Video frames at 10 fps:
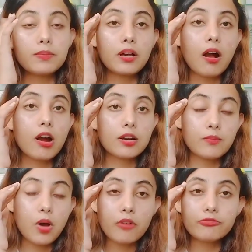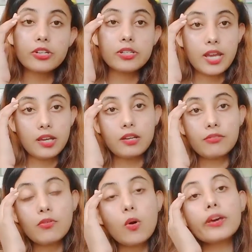karma of the native,
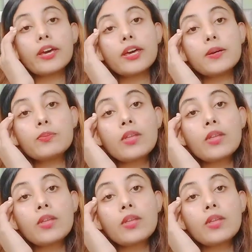okay.